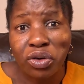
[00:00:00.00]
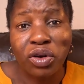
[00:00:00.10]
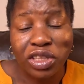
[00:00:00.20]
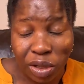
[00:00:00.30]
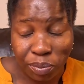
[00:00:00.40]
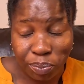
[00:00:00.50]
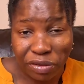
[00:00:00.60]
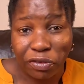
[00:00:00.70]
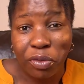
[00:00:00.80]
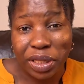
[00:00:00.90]
on the
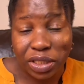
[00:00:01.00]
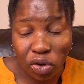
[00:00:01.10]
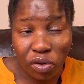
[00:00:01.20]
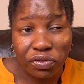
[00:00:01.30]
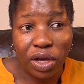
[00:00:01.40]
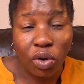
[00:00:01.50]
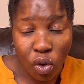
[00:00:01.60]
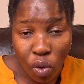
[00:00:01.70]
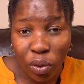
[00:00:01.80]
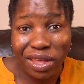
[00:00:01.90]
performance of the
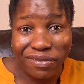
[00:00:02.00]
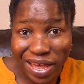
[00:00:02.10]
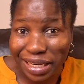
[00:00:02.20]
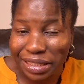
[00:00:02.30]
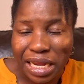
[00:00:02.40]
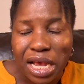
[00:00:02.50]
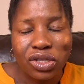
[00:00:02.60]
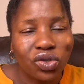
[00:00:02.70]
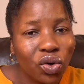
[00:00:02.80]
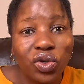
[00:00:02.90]
whole event.
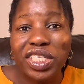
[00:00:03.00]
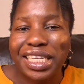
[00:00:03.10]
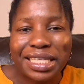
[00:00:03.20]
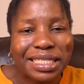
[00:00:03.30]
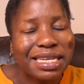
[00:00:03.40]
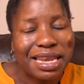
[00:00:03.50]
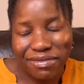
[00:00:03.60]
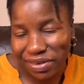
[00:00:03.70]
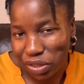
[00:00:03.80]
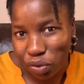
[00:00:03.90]
So you just
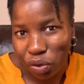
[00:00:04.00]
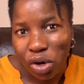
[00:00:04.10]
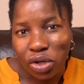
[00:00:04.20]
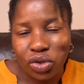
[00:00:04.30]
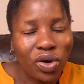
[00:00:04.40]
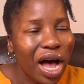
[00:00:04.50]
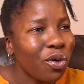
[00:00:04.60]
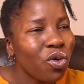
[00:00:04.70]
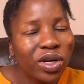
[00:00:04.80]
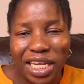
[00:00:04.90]
never know. So I
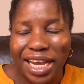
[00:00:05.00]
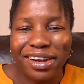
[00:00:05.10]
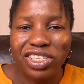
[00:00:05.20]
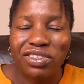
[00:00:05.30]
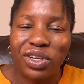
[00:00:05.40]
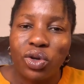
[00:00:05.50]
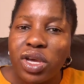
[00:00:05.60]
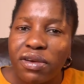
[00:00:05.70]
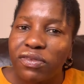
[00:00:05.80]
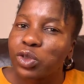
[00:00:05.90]
would encourage, if you're
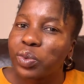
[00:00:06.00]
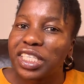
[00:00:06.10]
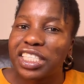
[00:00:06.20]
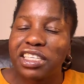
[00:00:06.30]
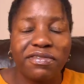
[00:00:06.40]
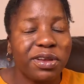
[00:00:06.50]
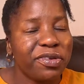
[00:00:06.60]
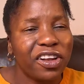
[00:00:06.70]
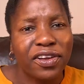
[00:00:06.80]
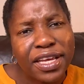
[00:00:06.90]
looking for sponsorship, if
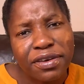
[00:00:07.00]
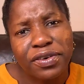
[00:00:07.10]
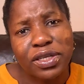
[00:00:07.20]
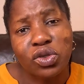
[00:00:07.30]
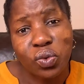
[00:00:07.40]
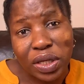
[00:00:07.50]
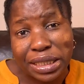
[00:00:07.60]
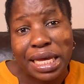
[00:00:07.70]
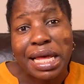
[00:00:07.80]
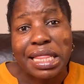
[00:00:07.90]
you're looking for a
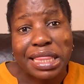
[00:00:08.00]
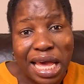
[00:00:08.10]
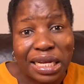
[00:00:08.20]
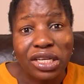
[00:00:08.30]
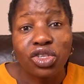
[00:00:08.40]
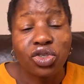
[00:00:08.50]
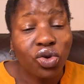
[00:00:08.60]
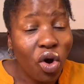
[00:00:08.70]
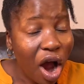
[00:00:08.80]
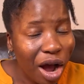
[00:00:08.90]
switch, then
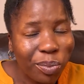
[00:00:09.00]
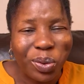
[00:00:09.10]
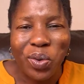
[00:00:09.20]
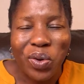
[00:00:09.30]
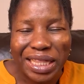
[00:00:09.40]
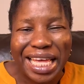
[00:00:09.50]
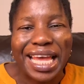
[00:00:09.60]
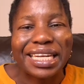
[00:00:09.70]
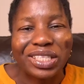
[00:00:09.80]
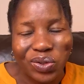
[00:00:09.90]
show up, go there
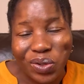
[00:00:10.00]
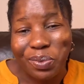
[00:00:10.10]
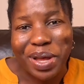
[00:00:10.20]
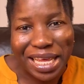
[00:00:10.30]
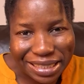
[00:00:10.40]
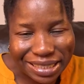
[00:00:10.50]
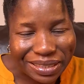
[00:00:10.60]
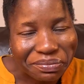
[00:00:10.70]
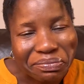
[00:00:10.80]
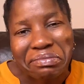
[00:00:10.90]
and do your best.
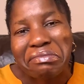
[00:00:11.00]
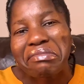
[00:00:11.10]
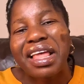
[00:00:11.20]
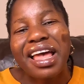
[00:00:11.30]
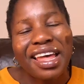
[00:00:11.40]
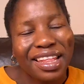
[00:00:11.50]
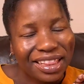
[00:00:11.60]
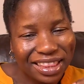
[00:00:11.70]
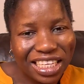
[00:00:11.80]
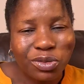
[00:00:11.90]

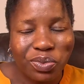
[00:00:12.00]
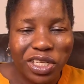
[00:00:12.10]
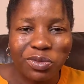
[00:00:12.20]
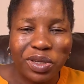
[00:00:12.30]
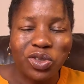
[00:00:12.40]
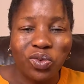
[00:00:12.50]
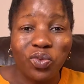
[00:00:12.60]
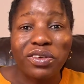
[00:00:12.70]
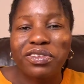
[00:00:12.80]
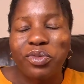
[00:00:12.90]
This brings me to
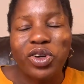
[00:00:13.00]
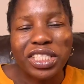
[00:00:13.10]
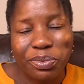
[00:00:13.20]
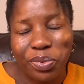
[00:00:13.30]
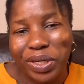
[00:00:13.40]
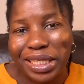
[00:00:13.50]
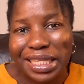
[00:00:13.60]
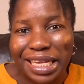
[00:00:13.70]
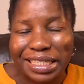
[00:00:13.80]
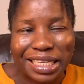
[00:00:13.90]
one of the most important
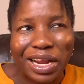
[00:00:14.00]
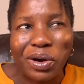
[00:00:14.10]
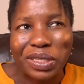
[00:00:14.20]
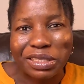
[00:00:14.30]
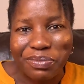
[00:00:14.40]
things that I always